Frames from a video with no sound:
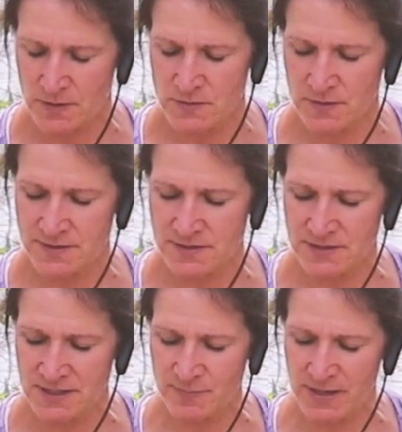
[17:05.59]
So let's
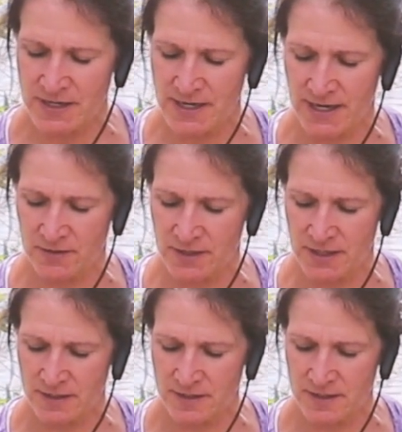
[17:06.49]
deep inhale.
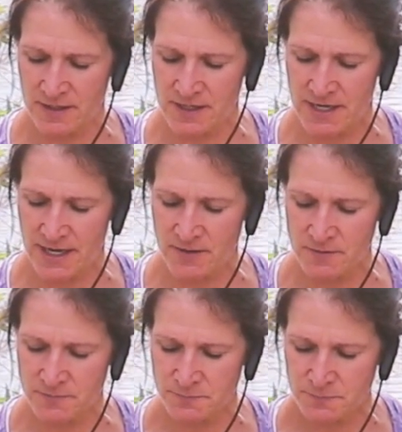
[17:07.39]
Inhale.